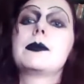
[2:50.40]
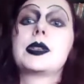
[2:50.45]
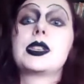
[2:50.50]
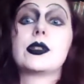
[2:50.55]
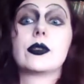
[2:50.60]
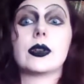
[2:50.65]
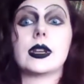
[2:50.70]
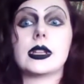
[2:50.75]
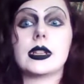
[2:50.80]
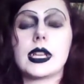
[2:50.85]

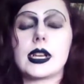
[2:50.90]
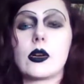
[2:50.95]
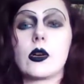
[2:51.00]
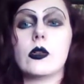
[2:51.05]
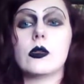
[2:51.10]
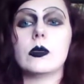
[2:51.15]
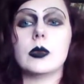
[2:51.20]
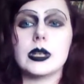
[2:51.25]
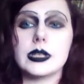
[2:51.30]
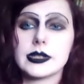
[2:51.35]
Period, like
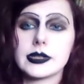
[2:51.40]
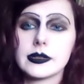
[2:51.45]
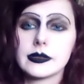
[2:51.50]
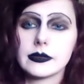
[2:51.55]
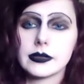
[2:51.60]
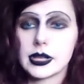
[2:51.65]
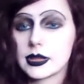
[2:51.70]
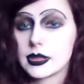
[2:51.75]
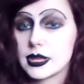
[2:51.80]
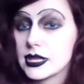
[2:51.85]
always.
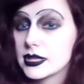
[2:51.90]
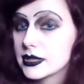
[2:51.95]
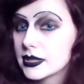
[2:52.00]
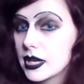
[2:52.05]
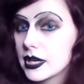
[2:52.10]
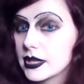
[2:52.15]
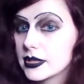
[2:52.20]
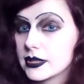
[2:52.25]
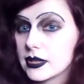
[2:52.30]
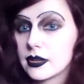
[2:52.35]
Like these
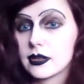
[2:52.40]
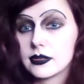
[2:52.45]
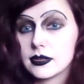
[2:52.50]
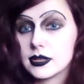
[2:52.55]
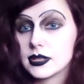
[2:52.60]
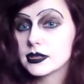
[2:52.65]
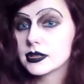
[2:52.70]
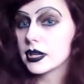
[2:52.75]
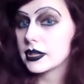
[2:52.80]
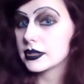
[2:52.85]
guys,
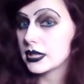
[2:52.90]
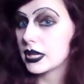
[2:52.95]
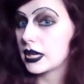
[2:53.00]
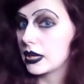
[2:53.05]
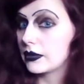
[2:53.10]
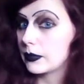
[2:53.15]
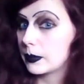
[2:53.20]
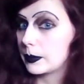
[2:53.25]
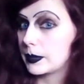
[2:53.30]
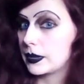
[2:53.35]
these guys
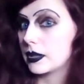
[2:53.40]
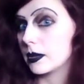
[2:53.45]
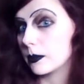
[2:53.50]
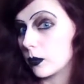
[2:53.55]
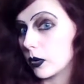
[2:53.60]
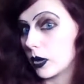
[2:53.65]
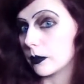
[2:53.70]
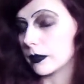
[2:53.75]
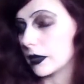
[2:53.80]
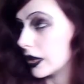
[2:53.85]
have a peeing
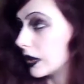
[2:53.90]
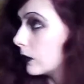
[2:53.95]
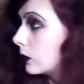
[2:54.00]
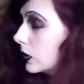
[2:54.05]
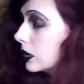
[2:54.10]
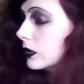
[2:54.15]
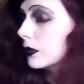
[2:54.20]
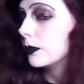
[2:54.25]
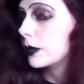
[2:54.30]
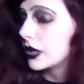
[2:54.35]
problem. They
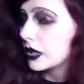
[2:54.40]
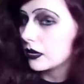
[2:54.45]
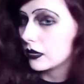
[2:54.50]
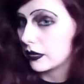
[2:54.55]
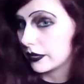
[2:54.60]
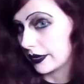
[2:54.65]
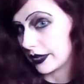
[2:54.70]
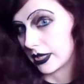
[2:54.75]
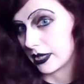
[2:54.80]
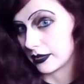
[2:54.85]
will pee
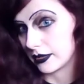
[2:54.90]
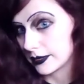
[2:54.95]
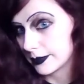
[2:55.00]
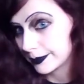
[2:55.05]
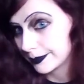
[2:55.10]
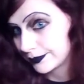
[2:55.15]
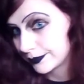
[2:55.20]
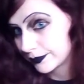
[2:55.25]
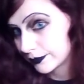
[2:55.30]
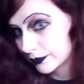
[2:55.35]
on things.
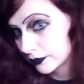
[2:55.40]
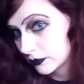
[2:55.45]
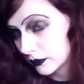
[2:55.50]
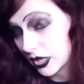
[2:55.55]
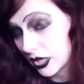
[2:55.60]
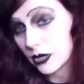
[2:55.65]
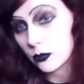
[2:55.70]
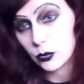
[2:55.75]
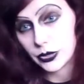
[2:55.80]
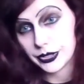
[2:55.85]

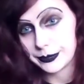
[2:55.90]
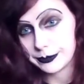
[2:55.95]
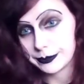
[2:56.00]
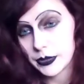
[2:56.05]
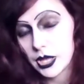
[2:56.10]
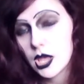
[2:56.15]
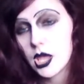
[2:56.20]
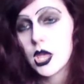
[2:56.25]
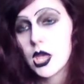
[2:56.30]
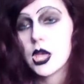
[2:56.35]
They will.
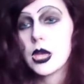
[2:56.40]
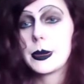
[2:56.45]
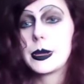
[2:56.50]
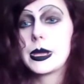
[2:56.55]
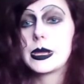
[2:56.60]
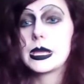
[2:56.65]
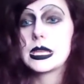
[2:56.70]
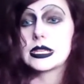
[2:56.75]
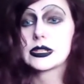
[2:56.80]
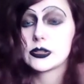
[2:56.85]

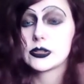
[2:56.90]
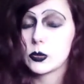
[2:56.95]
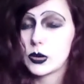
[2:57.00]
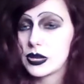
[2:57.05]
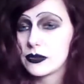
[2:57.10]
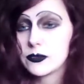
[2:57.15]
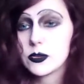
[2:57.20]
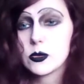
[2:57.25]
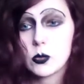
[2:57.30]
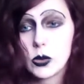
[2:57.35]
So
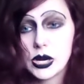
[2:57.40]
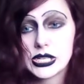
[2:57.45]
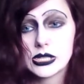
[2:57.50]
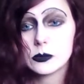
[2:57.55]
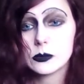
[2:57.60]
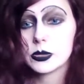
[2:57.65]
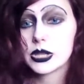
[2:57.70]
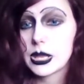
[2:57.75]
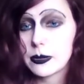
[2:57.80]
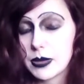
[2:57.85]
if you wind
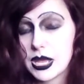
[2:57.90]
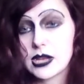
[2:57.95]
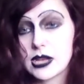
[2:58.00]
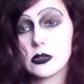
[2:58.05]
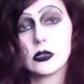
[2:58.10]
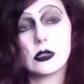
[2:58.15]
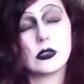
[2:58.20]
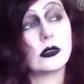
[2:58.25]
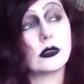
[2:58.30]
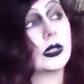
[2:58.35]
up with a
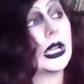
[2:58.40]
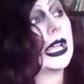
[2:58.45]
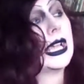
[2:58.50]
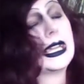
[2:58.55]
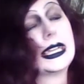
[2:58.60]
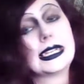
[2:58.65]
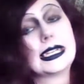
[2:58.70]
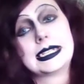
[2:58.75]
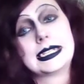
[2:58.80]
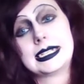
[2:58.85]
Bengal who
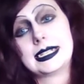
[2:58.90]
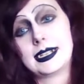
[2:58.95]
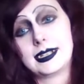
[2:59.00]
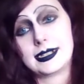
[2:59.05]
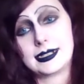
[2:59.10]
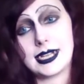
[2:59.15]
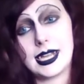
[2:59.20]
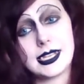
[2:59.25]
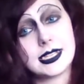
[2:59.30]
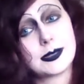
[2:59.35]

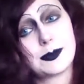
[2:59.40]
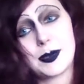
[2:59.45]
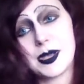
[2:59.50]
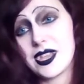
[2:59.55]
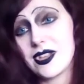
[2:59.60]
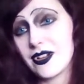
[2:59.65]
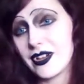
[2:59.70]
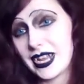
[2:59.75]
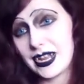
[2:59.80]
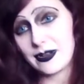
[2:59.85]
does
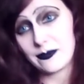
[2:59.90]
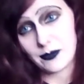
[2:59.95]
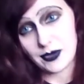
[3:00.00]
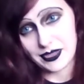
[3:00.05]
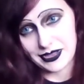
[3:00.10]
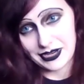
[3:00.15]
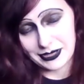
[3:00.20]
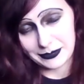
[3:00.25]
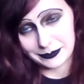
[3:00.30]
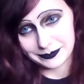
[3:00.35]
pee on
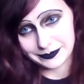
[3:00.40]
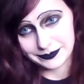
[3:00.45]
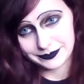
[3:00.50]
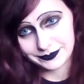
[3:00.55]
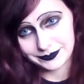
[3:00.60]
everything,